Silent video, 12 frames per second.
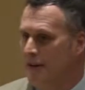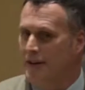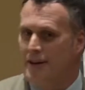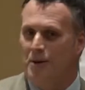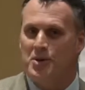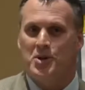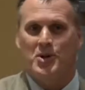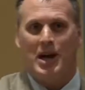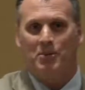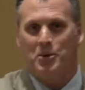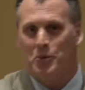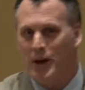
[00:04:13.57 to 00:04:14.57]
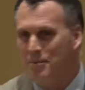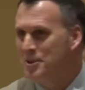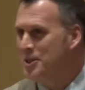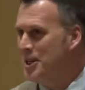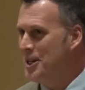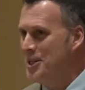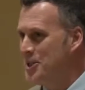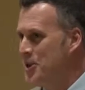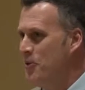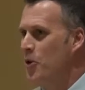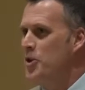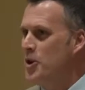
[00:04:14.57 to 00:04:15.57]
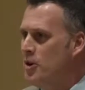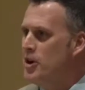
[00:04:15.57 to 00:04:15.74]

You know, we do that with Webb City and so forth.